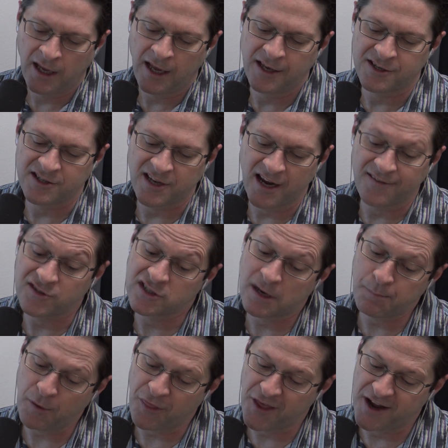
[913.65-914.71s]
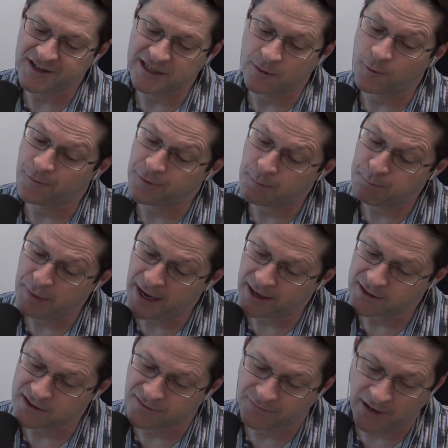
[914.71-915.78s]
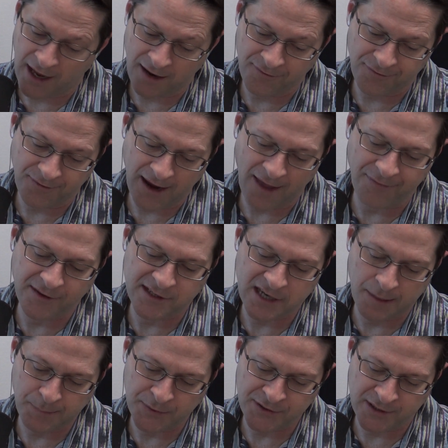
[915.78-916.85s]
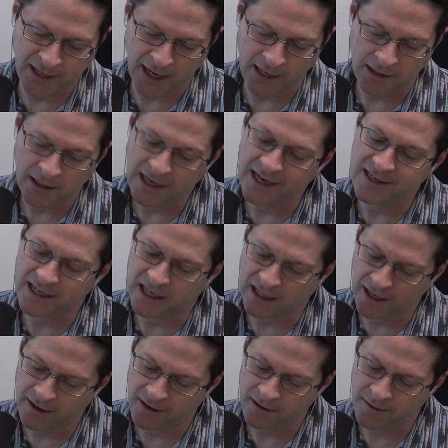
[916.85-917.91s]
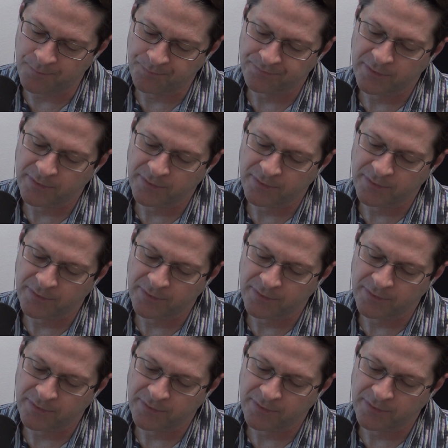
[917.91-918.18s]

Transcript: Instead of sympathizing with the beggars of life at the temple's gate, he declared,